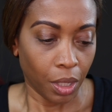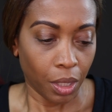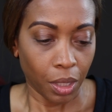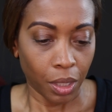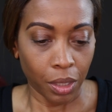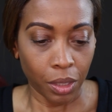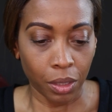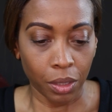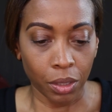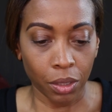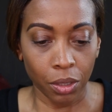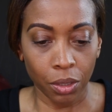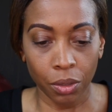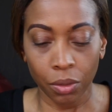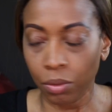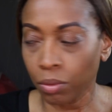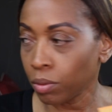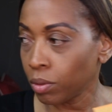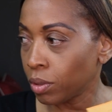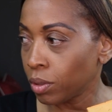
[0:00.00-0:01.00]
And you
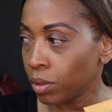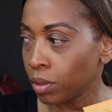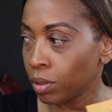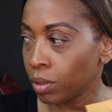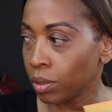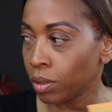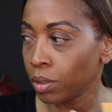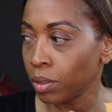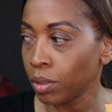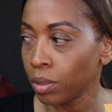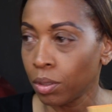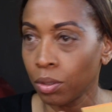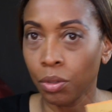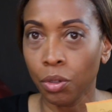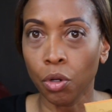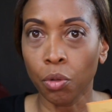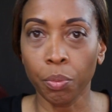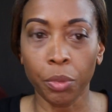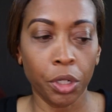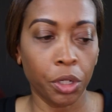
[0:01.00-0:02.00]
know,
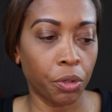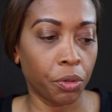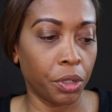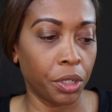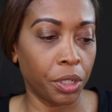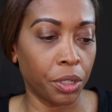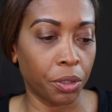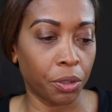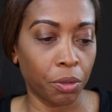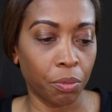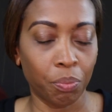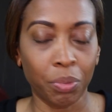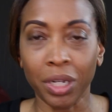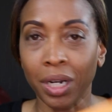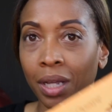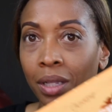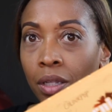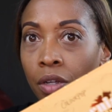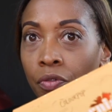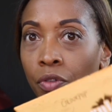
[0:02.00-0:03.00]
no mirror here, but
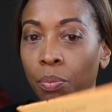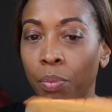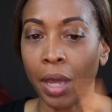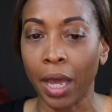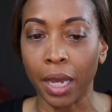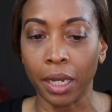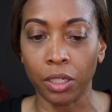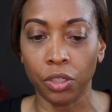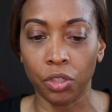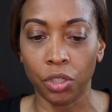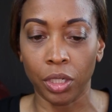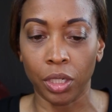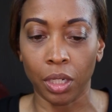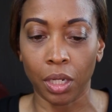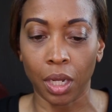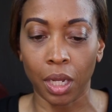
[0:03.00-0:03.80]
I love the packaging.